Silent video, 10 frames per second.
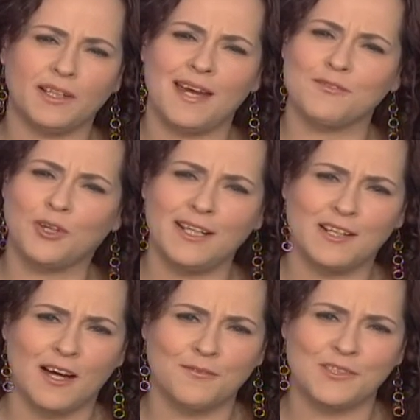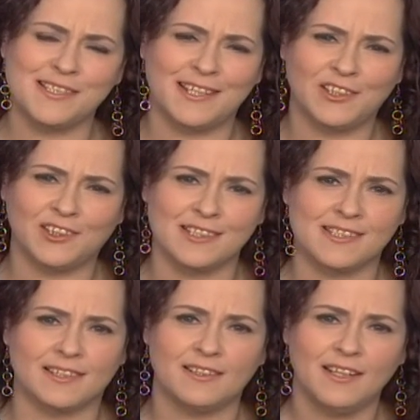and have great
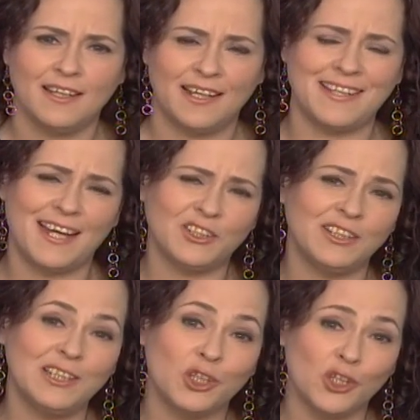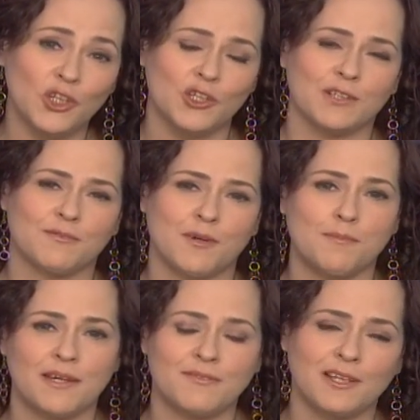conversations and actually learn from
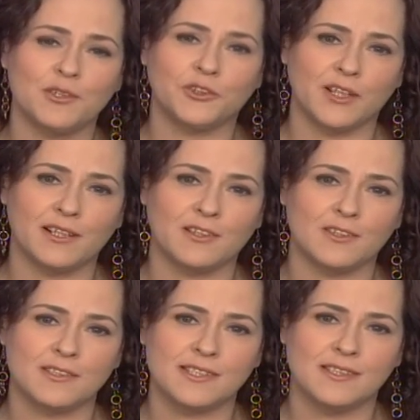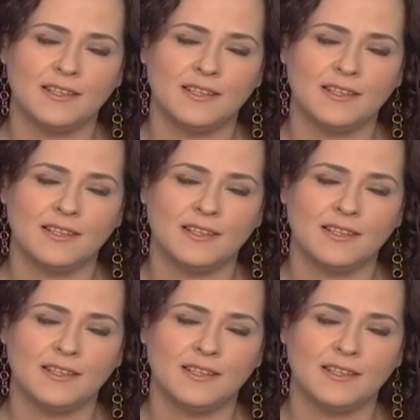my fellow drinkers.